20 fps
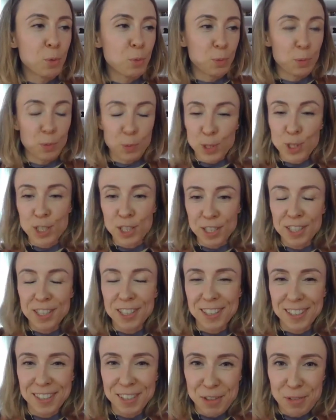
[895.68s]
which
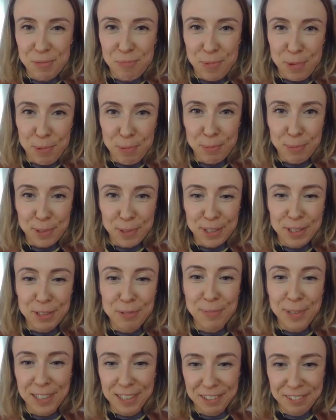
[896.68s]
is probably the
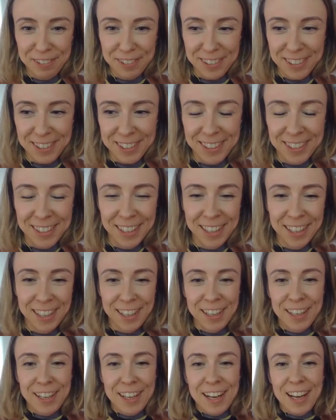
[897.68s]
benefit.
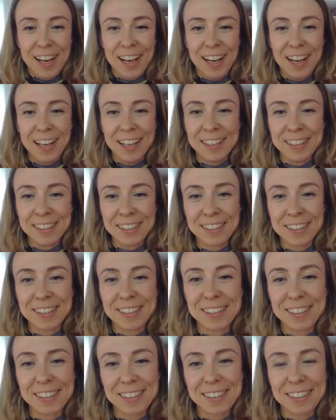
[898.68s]
And
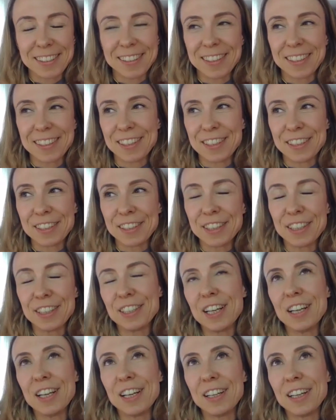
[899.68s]

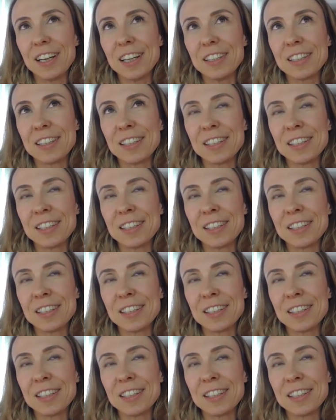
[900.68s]
I